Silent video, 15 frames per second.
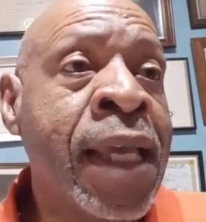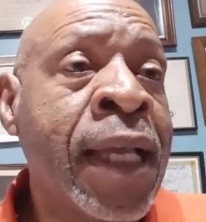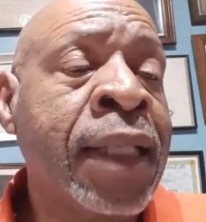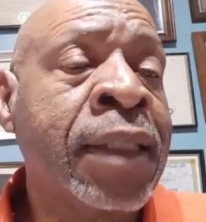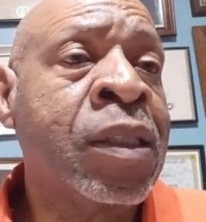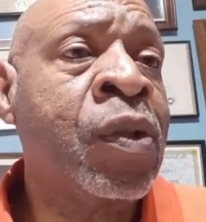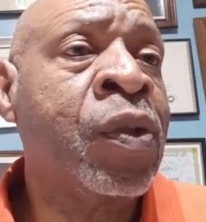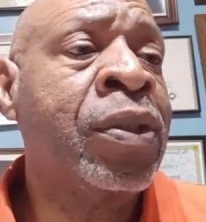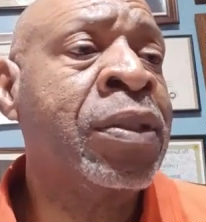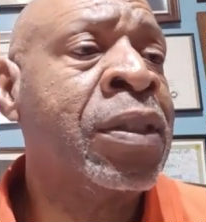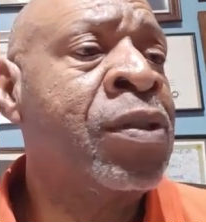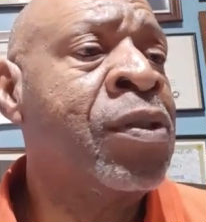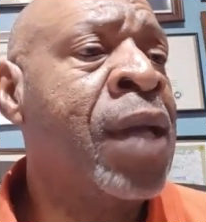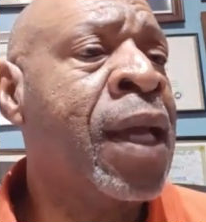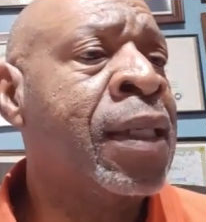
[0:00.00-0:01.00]
Because the Lord
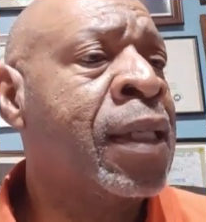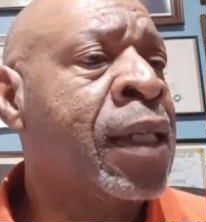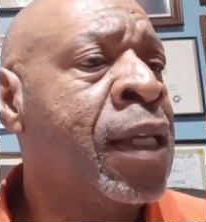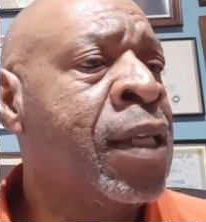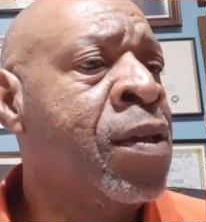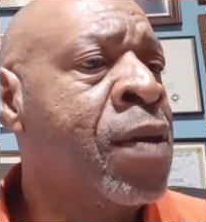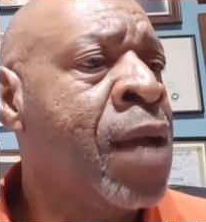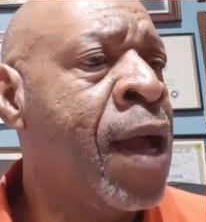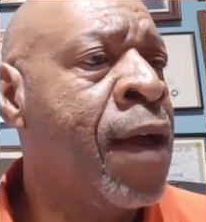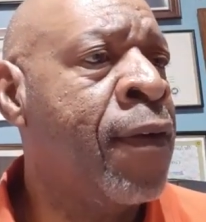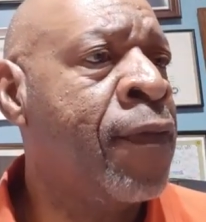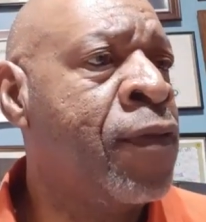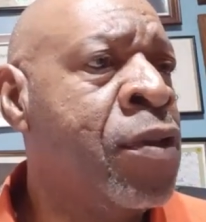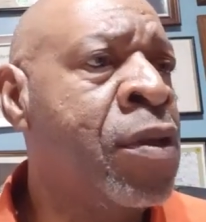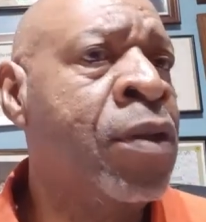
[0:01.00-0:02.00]
said, you have to get,
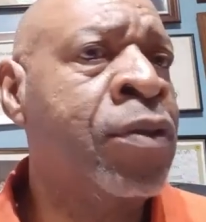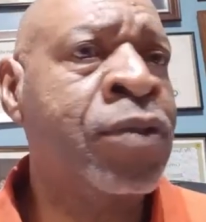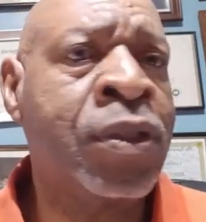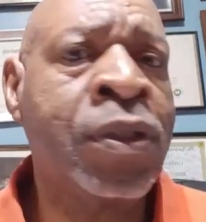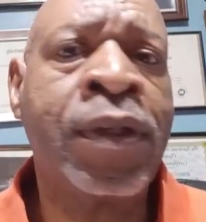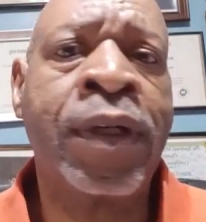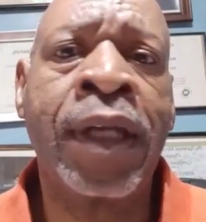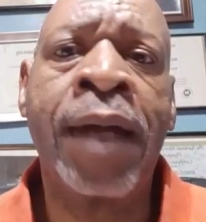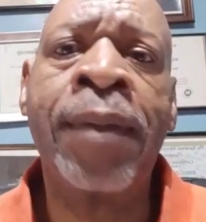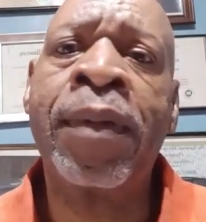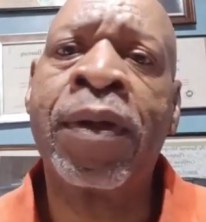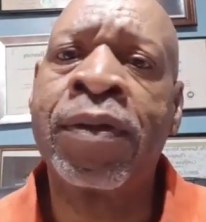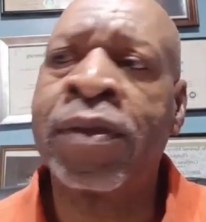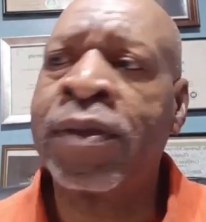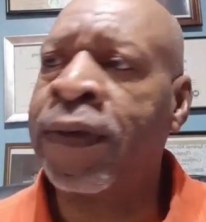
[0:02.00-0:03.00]
if you don't do it, I'm
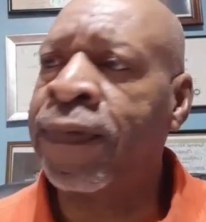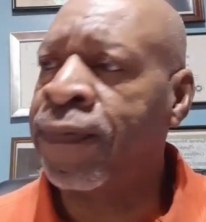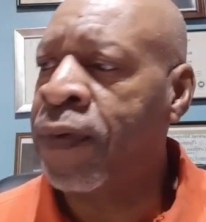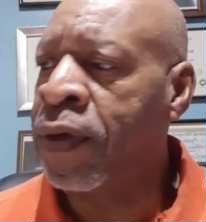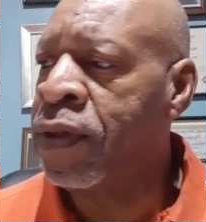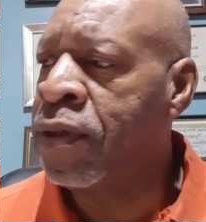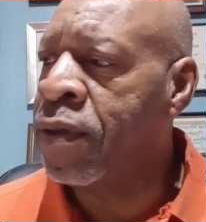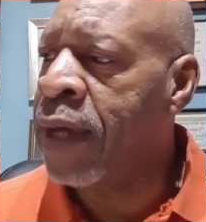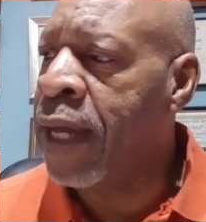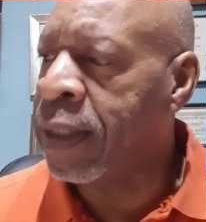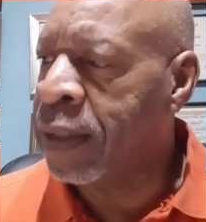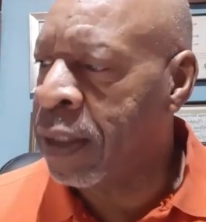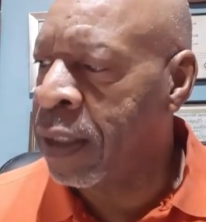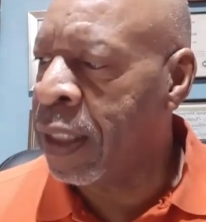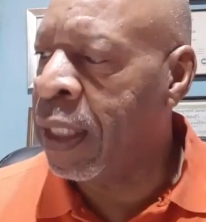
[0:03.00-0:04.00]
going to do it for you. You
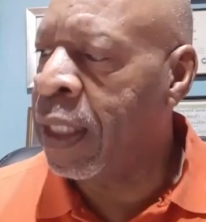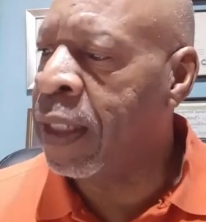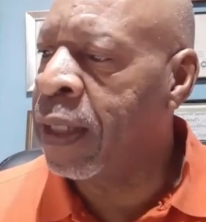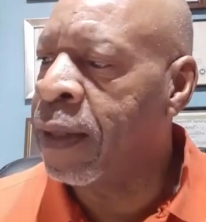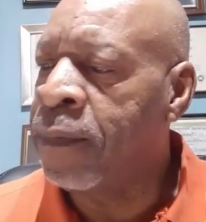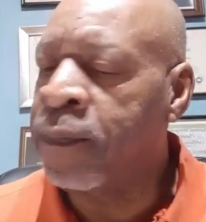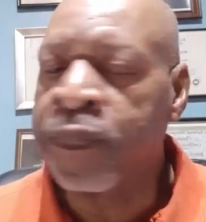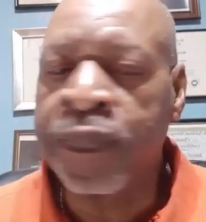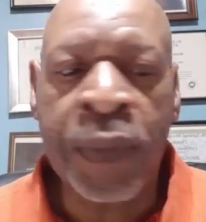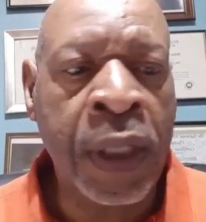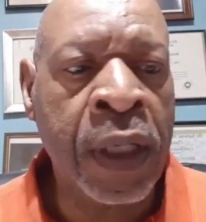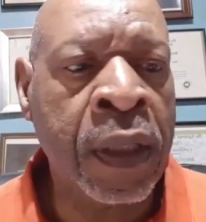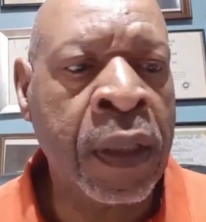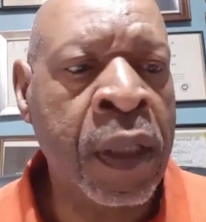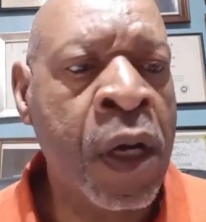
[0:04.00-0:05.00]
have to get
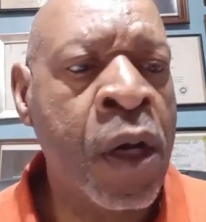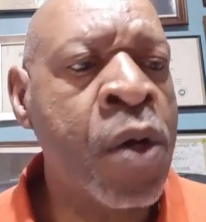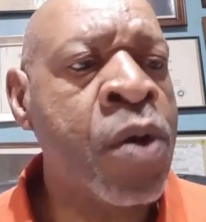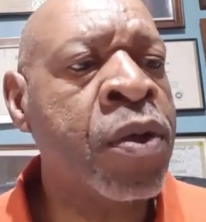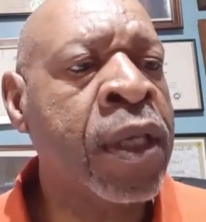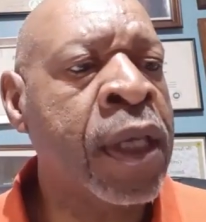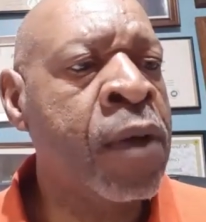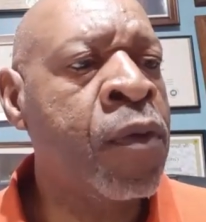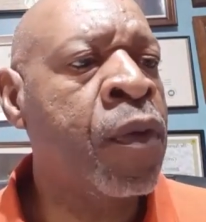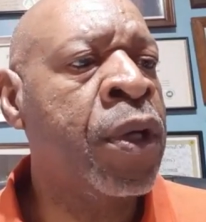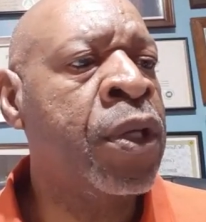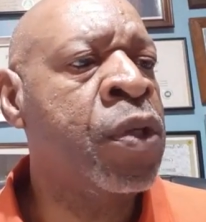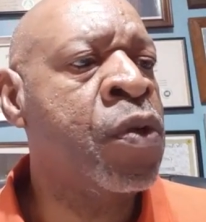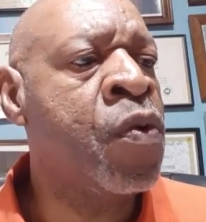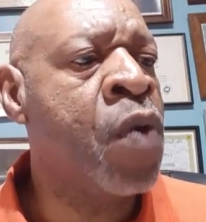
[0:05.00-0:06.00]
alone, get where
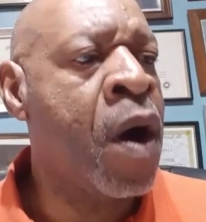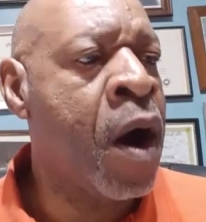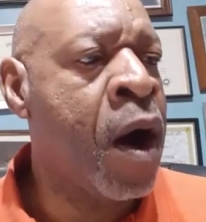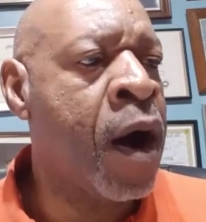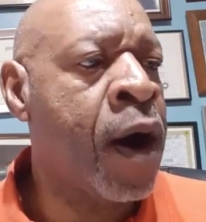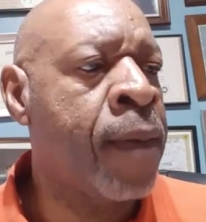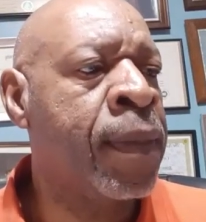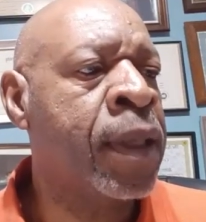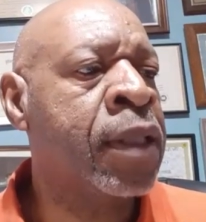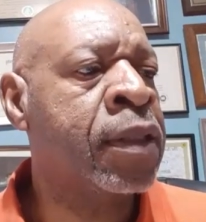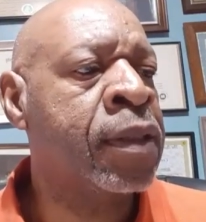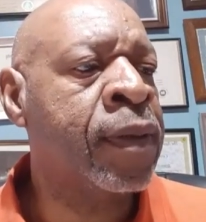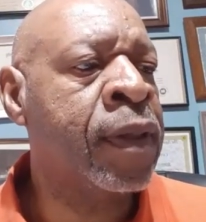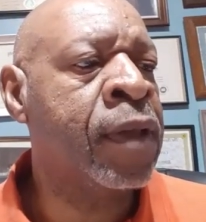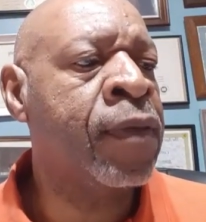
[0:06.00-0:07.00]
you are, because
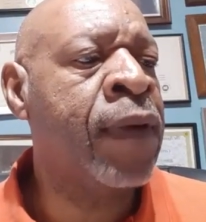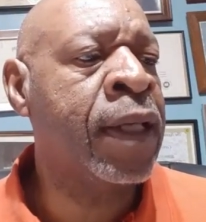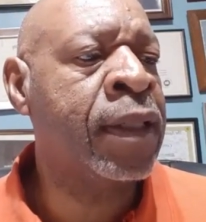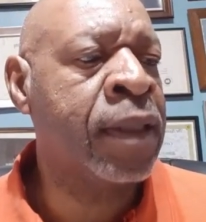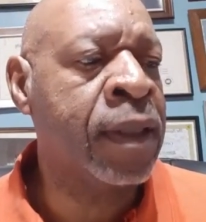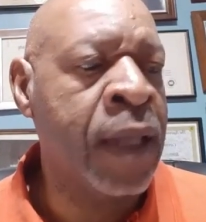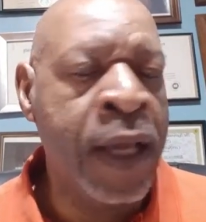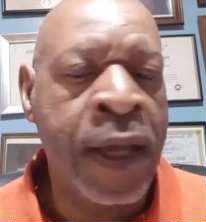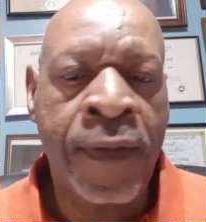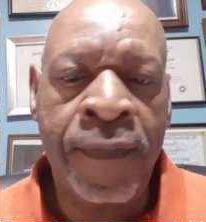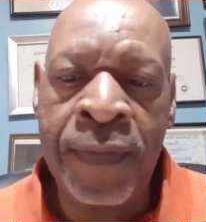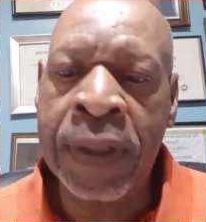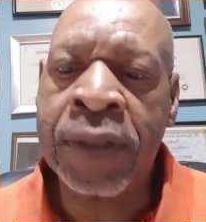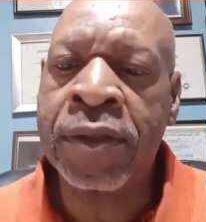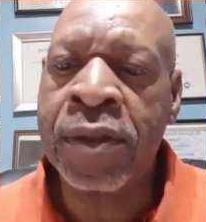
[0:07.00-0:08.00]
I'm getting ready to
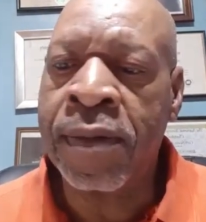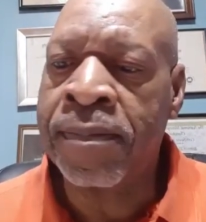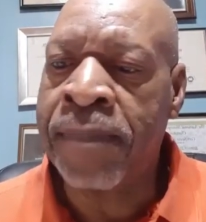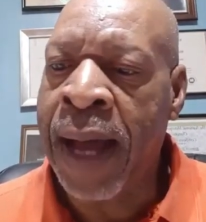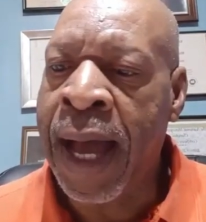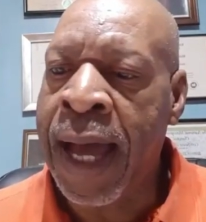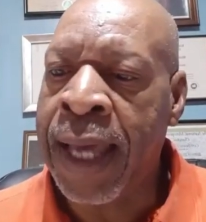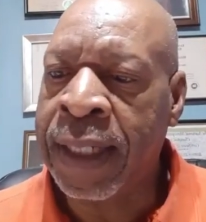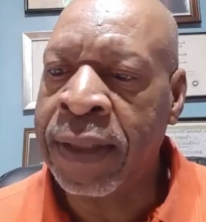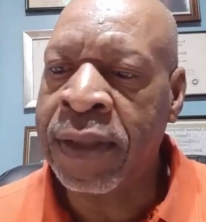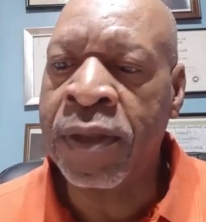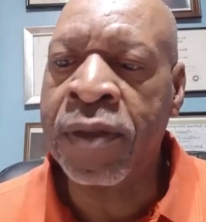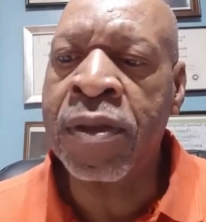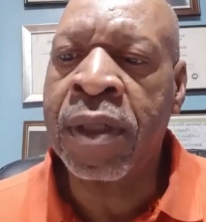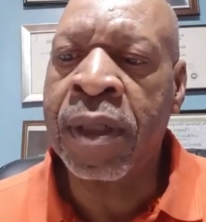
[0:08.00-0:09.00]
fix your body
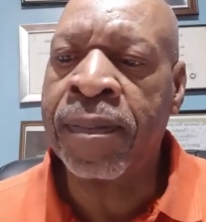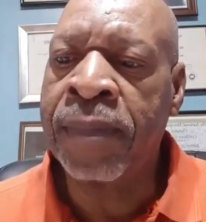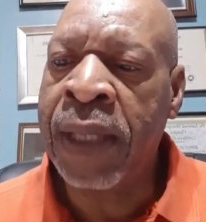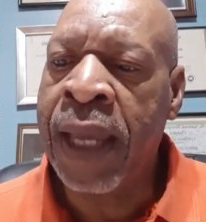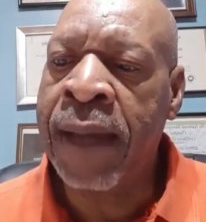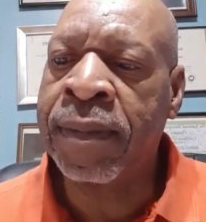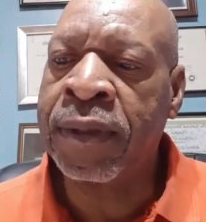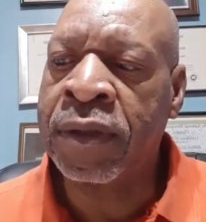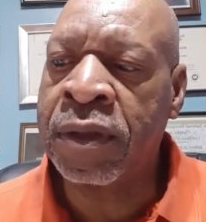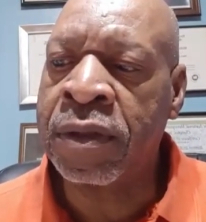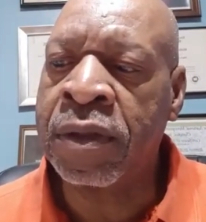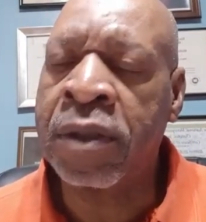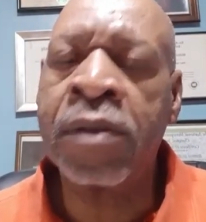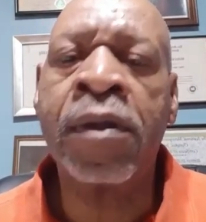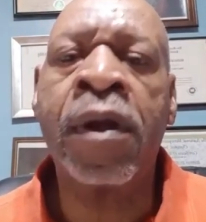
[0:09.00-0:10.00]
so you can be able to
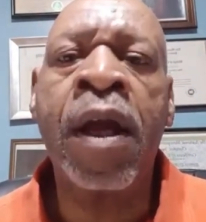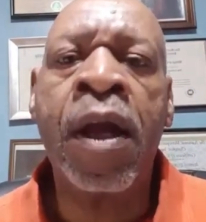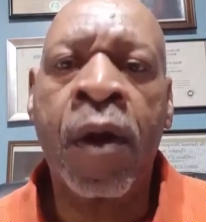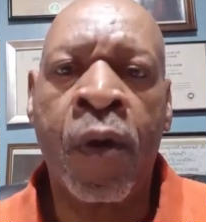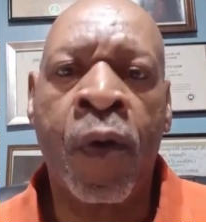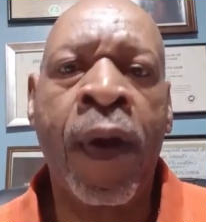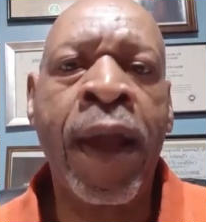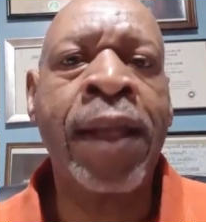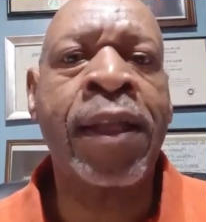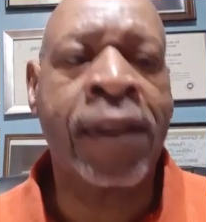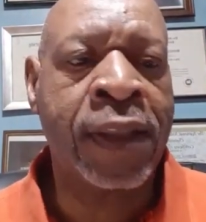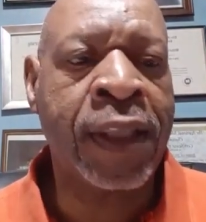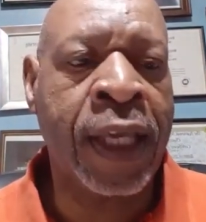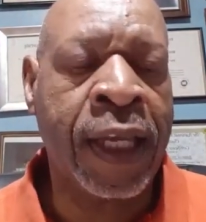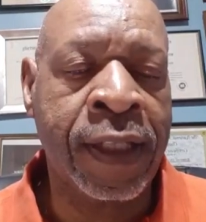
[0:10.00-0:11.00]
do greater
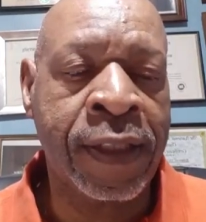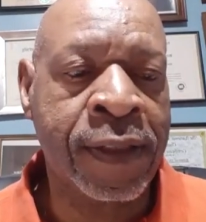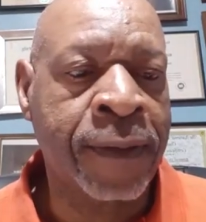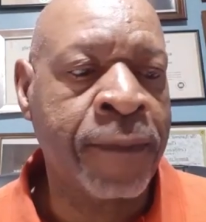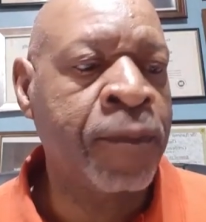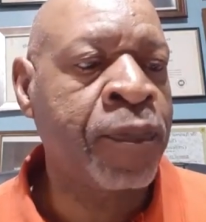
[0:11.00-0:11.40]
things.